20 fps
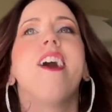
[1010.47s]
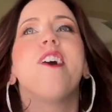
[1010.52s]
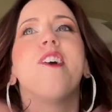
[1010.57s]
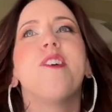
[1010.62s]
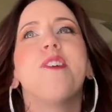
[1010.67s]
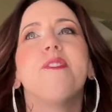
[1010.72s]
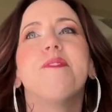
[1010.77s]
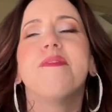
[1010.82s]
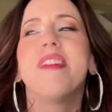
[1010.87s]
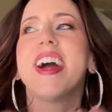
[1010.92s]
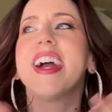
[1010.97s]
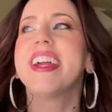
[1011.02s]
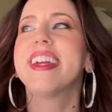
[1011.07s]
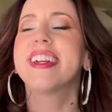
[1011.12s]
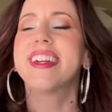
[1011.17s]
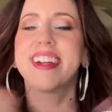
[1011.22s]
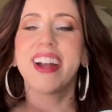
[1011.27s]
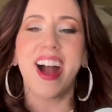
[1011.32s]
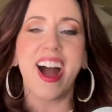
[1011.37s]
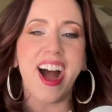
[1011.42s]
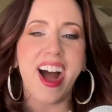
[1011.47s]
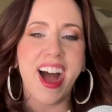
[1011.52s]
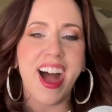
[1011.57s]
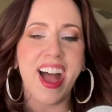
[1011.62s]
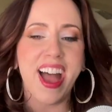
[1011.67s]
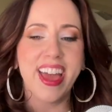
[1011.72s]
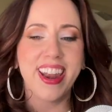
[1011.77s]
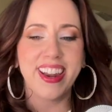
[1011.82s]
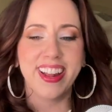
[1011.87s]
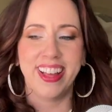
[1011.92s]
oh my
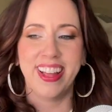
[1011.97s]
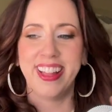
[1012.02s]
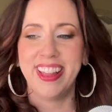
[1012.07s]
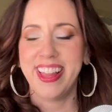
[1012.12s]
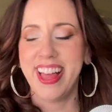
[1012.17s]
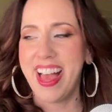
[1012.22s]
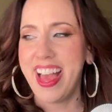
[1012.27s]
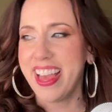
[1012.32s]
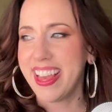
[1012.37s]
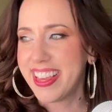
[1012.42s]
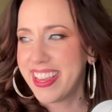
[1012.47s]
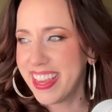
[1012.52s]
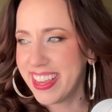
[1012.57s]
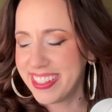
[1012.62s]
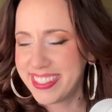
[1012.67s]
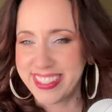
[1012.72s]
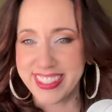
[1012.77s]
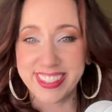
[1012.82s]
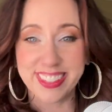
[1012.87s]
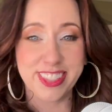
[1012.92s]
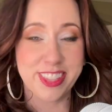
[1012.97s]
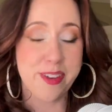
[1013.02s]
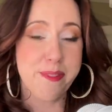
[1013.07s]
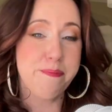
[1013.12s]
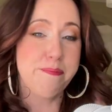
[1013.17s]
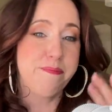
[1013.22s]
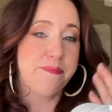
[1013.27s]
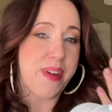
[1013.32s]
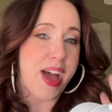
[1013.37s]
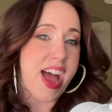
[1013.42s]
God, this is
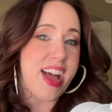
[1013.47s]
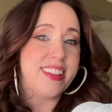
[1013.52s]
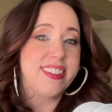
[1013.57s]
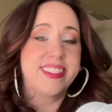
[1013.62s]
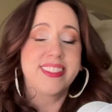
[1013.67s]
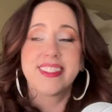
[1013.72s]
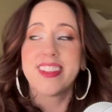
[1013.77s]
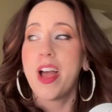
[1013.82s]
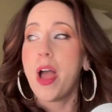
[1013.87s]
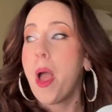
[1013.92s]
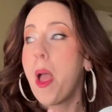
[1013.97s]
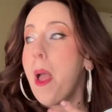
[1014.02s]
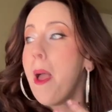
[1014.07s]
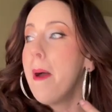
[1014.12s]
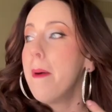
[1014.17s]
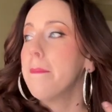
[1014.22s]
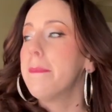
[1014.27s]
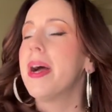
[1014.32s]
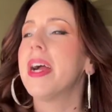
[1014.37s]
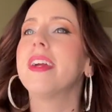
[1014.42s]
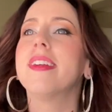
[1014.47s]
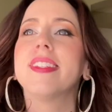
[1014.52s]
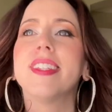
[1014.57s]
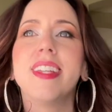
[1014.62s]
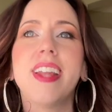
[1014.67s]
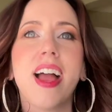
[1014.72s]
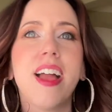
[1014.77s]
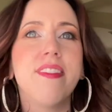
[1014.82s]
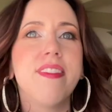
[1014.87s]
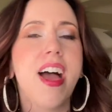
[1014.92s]
the best
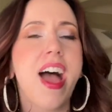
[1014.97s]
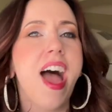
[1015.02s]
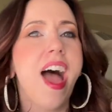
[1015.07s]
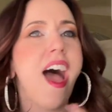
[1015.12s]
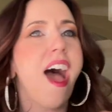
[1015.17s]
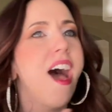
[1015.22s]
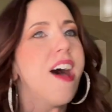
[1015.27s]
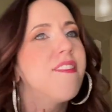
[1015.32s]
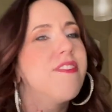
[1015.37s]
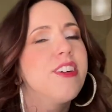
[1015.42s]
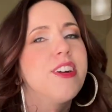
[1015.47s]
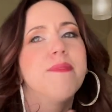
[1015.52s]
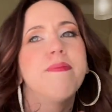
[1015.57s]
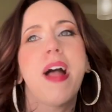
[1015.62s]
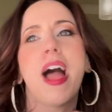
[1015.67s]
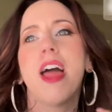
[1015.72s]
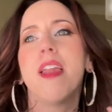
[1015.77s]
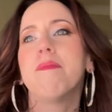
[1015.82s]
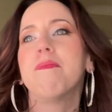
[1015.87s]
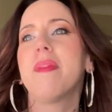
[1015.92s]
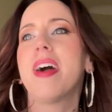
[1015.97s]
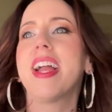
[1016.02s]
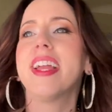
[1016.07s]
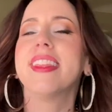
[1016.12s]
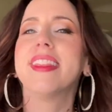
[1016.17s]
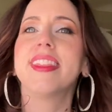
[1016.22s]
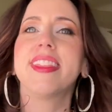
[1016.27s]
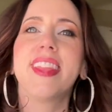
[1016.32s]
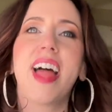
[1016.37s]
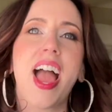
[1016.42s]
person I've ever met in my
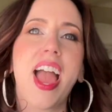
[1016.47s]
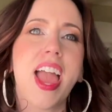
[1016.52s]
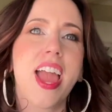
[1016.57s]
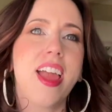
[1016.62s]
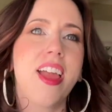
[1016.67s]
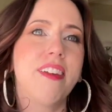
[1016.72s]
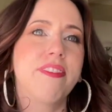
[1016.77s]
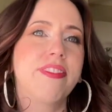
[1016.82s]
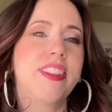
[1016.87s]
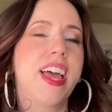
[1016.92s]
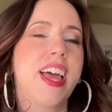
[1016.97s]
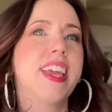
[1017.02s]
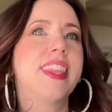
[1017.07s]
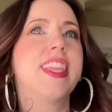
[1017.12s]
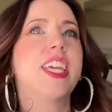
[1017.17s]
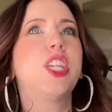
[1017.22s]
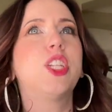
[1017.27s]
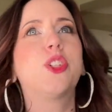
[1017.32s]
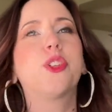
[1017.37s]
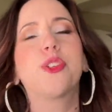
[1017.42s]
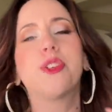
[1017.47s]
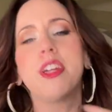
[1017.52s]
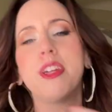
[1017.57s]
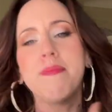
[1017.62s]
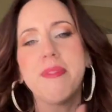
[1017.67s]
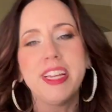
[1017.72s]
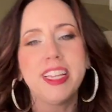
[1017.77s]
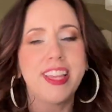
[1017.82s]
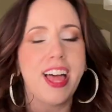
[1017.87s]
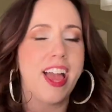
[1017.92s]
life. Like, they treat
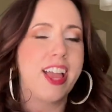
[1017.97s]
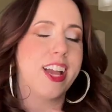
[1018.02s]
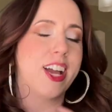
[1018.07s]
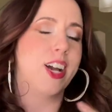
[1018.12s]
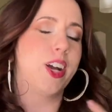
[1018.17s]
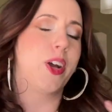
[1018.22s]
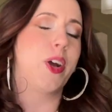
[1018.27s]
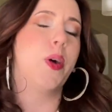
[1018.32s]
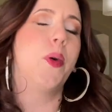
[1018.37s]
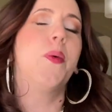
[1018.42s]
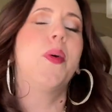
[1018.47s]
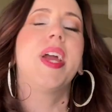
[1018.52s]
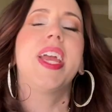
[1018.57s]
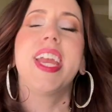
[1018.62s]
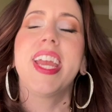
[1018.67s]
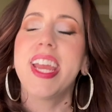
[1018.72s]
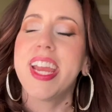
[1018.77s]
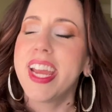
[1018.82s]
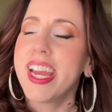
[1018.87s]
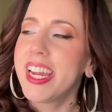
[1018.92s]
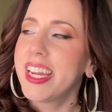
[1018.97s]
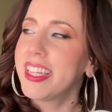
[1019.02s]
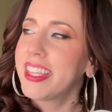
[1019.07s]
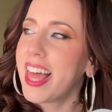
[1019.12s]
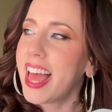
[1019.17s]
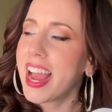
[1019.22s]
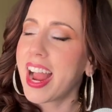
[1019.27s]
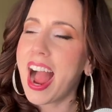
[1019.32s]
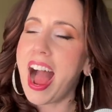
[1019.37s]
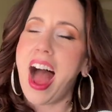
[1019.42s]
me like a queen.
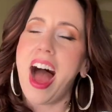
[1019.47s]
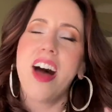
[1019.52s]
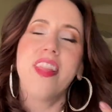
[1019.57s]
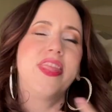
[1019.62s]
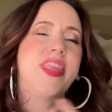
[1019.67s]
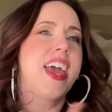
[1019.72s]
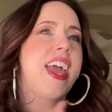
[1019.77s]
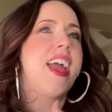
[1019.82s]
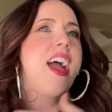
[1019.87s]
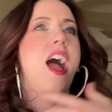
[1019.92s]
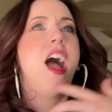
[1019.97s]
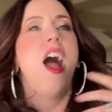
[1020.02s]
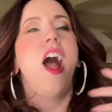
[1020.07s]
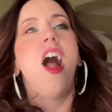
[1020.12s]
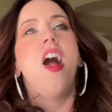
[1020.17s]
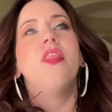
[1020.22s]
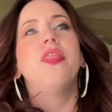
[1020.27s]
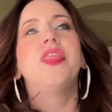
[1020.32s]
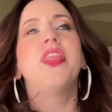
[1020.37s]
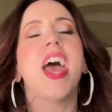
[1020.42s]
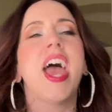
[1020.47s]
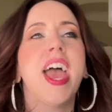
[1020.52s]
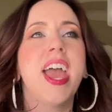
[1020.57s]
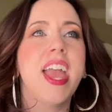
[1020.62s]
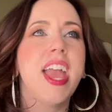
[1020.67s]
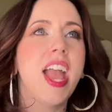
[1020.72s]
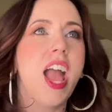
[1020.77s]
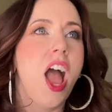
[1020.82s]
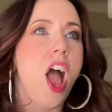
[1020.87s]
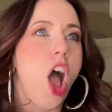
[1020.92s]
Like,
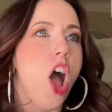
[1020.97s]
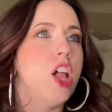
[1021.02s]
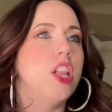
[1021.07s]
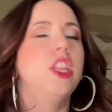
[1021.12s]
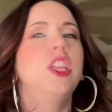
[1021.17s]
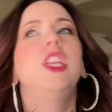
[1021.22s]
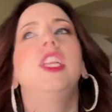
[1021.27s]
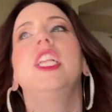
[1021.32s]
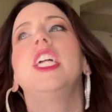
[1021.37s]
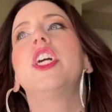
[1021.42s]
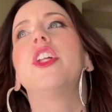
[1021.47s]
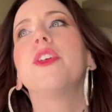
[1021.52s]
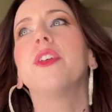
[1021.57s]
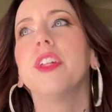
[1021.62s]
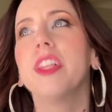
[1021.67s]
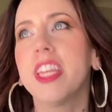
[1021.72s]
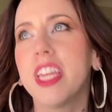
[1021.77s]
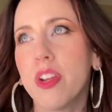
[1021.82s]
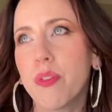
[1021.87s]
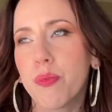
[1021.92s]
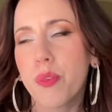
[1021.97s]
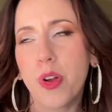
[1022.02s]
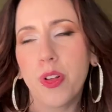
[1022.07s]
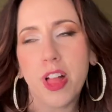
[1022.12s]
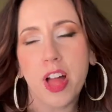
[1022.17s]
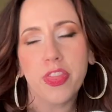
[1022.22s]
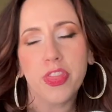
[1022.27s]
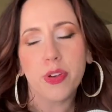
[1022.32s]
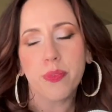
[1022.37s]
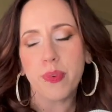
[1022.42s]
they literally roll
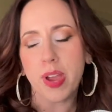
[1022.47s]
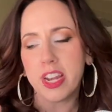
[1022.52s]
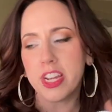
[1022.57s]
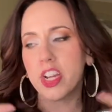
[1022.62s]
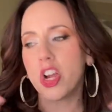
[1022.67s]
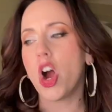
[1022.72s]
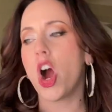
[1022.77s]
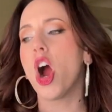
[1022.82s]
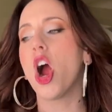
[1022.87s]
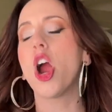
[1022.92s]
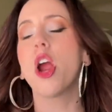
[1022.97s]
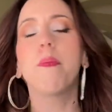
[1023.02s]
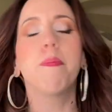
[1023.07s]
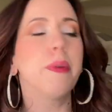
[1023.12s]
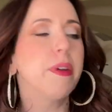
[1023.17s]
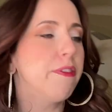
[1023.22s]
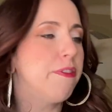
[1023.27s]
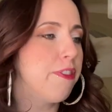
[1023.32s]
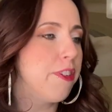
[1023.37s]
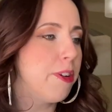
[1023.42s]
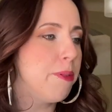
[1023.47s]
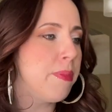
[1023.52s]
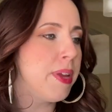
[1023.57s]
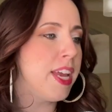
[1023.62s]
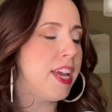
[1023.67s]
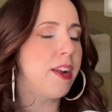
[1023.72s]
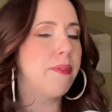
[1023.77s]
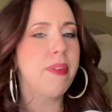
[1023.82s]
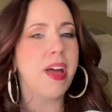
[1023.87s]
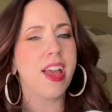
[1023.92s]
out the red carpet for me. I'm